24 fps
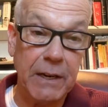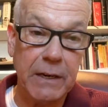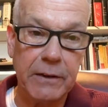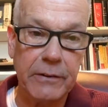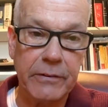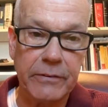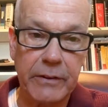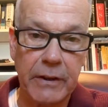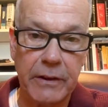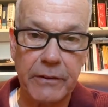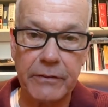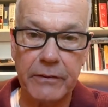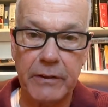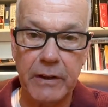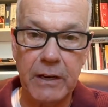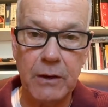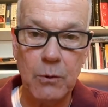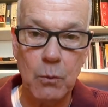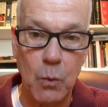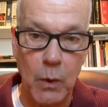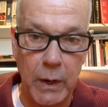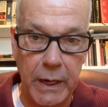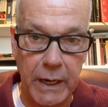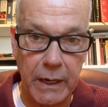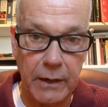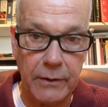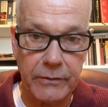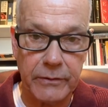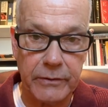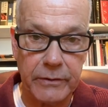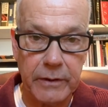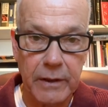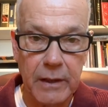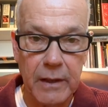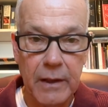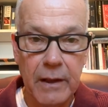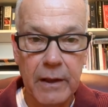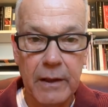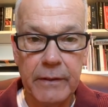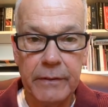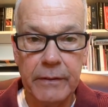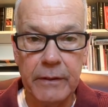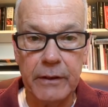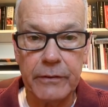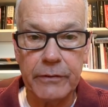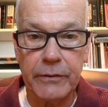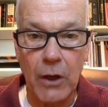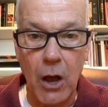to 16 weeks,
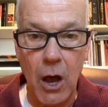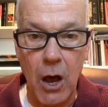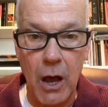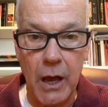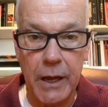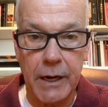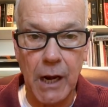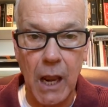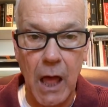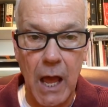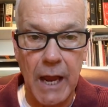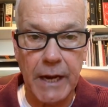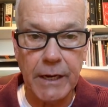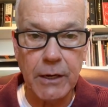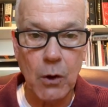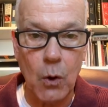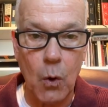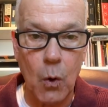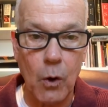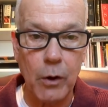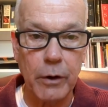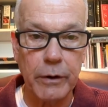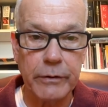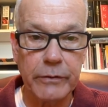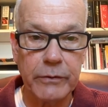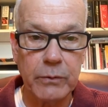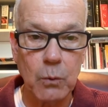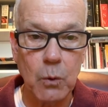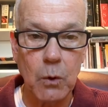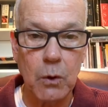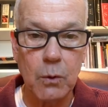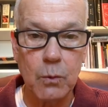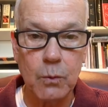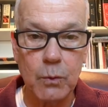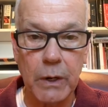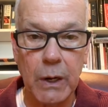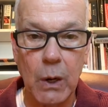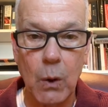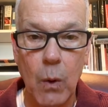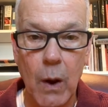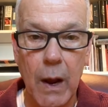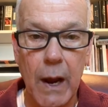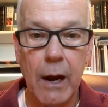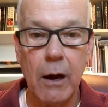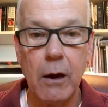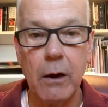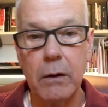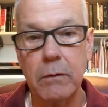this online course will
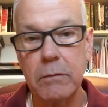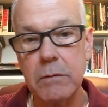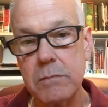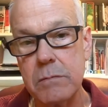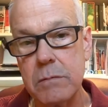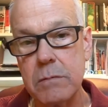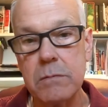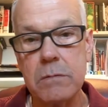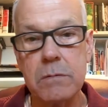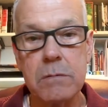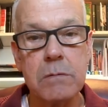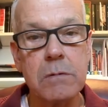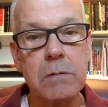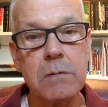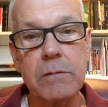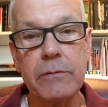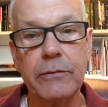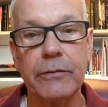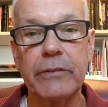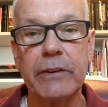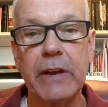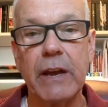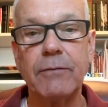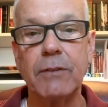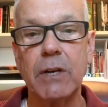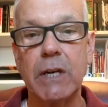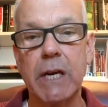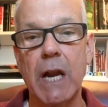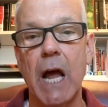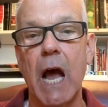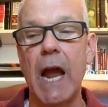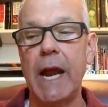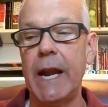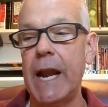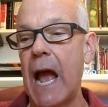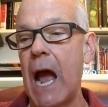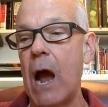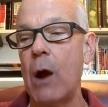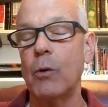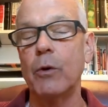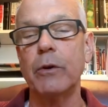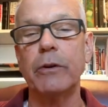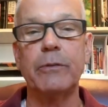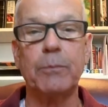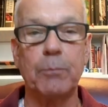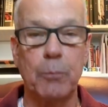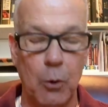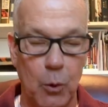require 7 to 9
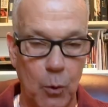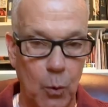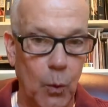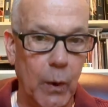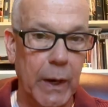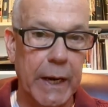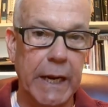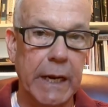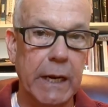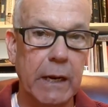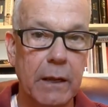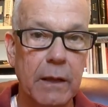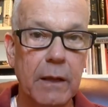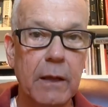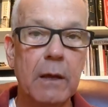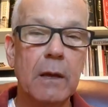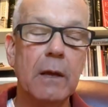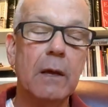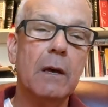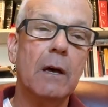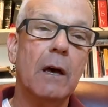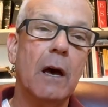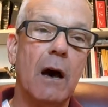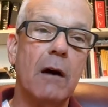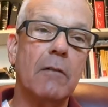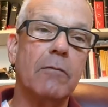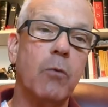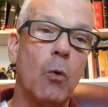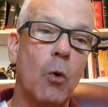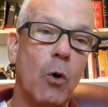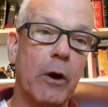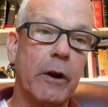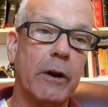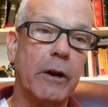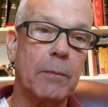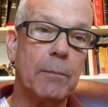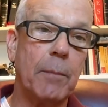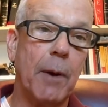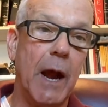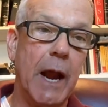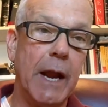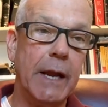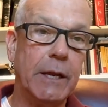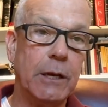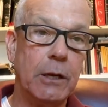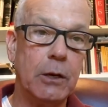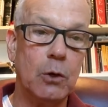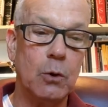hours per week of work
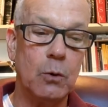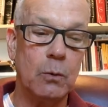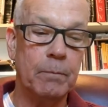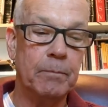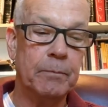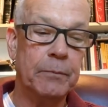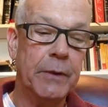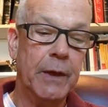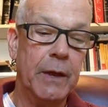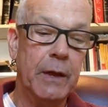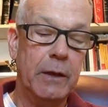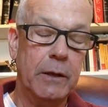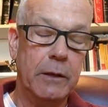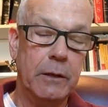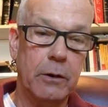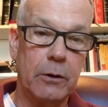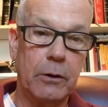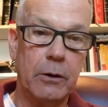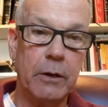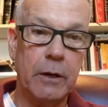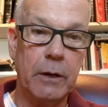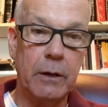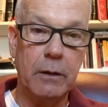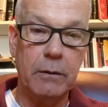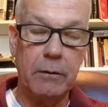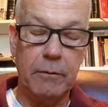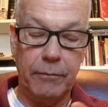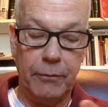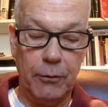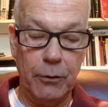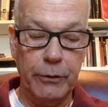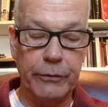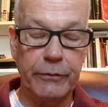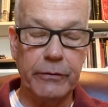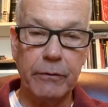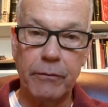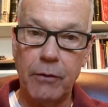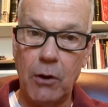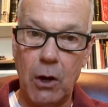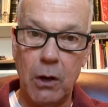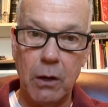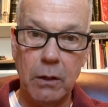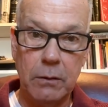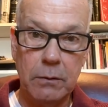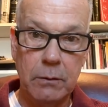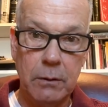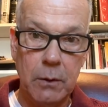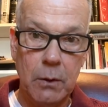by you. You're going to, first of
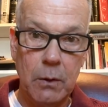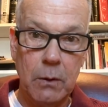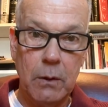all,